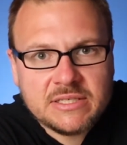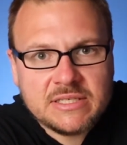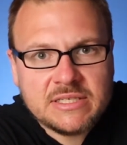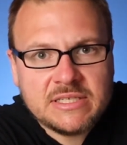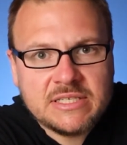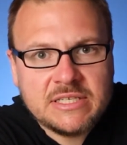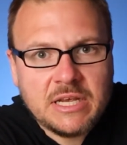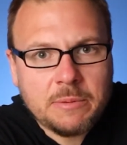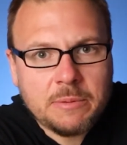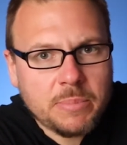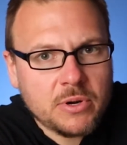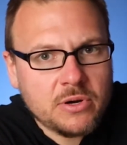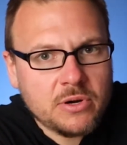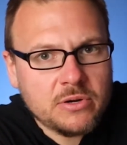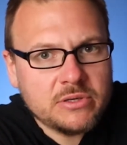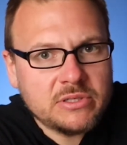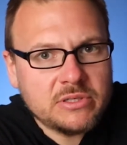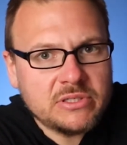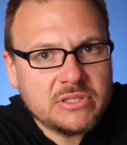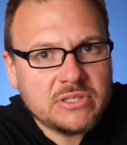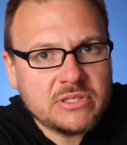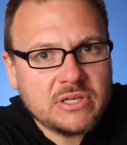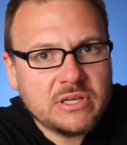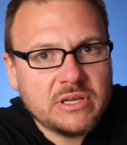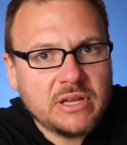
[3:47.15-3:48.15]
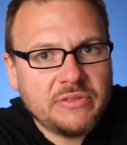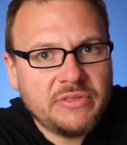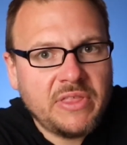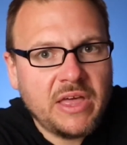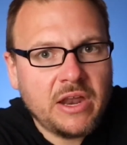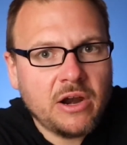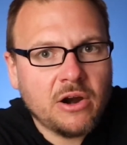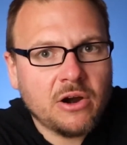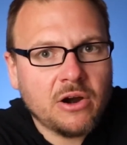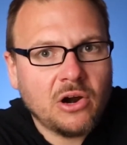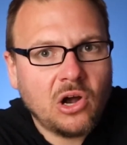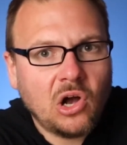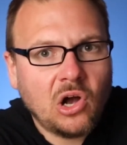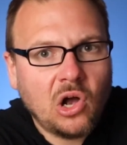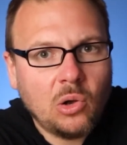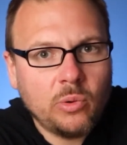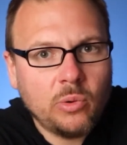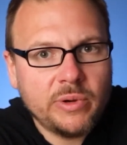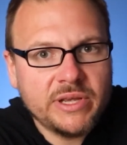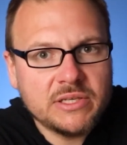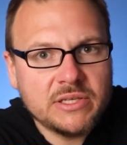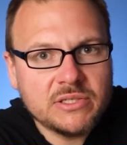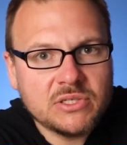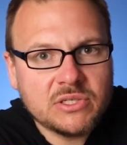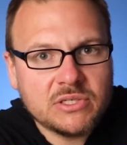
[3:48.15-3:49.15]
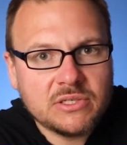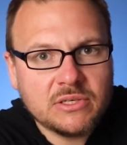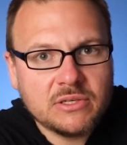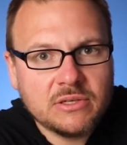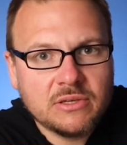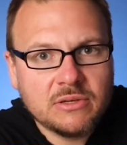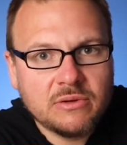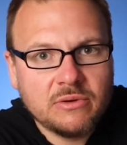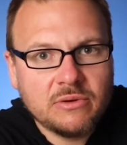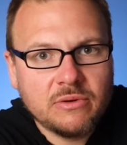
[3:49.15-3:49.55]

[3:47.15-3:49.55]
zippers that are always